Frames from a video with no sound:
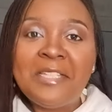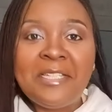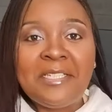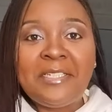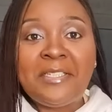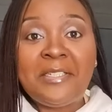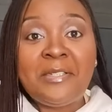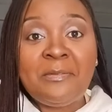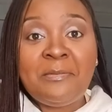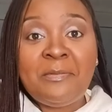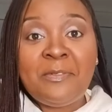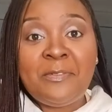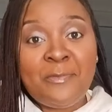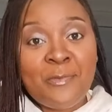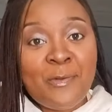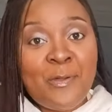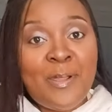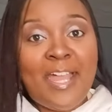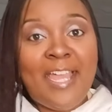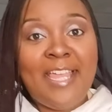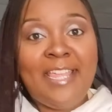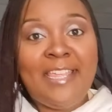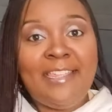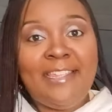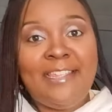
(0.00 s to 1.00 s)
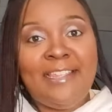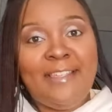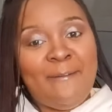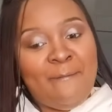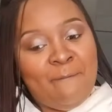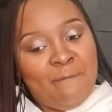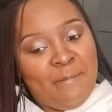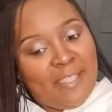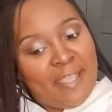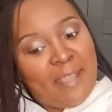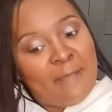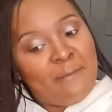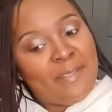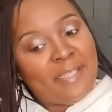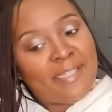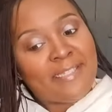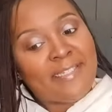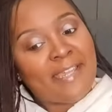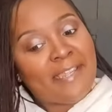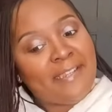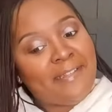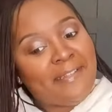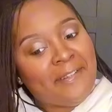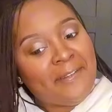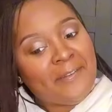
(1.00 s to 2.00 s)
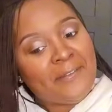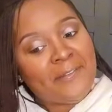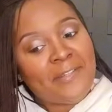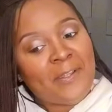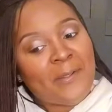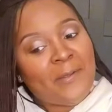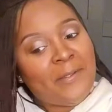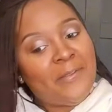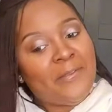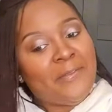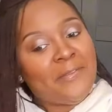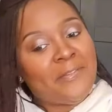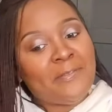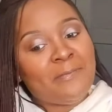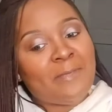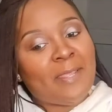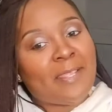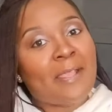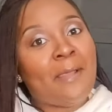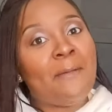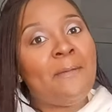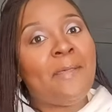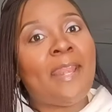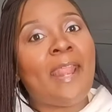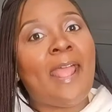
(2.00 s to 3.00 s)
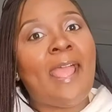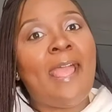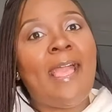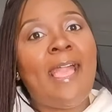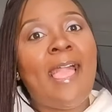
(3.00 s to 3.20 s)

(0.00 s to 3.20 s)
So before I become excited to say I want to use my camera,